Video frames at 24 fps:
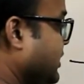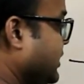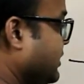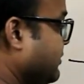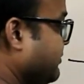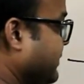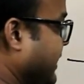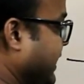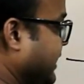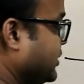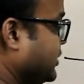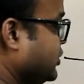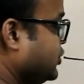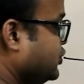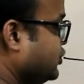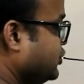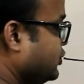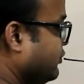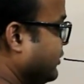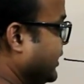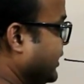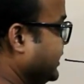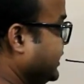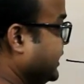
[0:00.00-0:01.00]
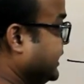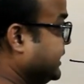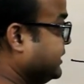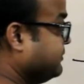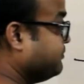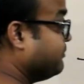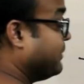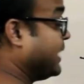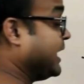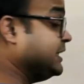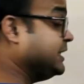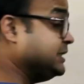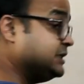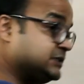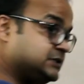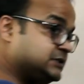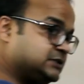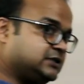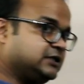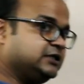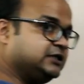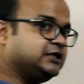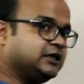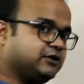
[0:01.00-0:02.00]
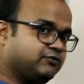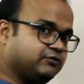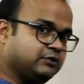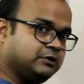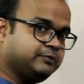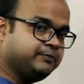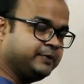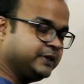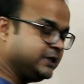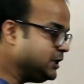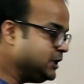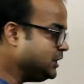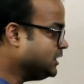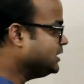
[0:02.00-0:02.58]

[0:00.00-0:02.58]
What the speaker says: in magnitude wise it minus theta will be